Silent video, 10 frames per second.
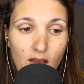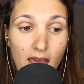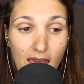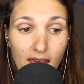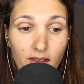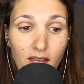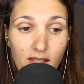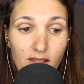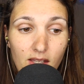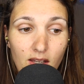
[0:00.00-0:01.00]
and
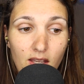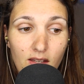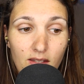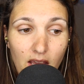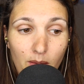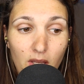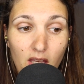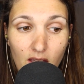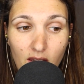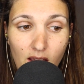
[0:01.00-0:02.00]
that Sydney and Tammy
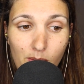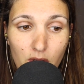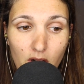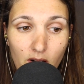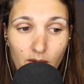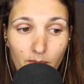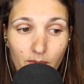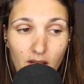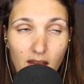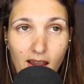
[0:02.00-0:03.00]
kidnapped her.
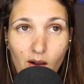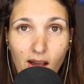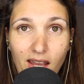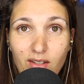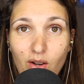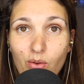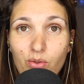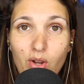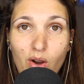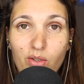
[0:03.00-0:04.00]
Now, I don't
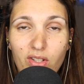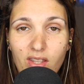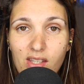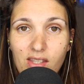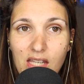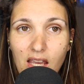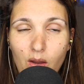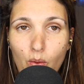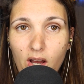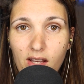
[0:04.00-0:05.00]
know to this day
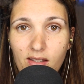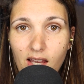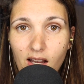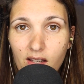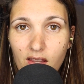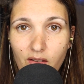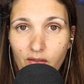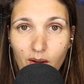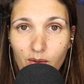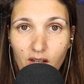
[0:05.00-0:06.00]
what exactly they
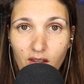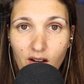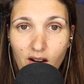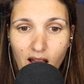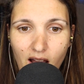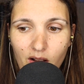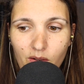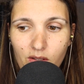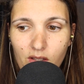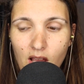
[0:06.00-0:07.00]
found at their
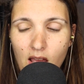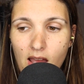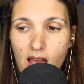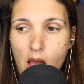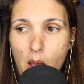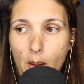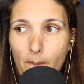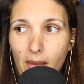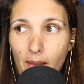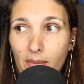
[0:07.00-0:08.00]
house.
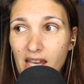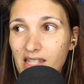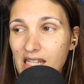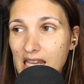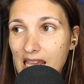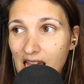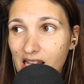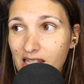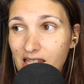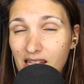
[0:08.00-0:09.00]
My best
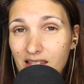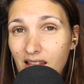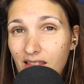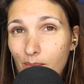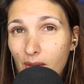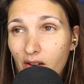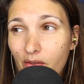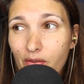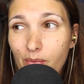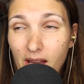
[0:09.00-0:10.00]
guess is that they
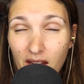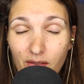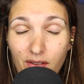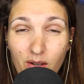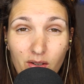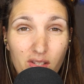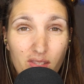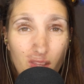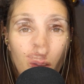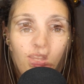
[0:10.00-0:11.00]
might have found her
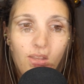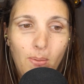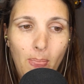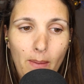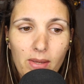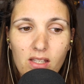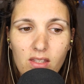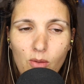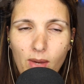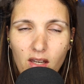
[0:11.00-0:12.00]
cell phone, because
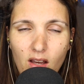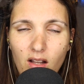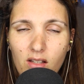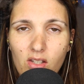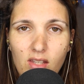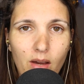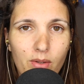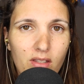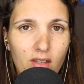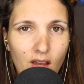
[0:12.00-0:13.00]
to my knowledge, that
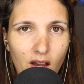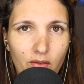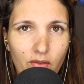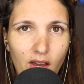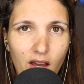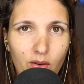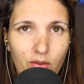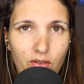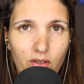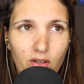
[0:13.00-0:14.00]
was not
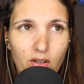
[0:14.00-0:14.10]
found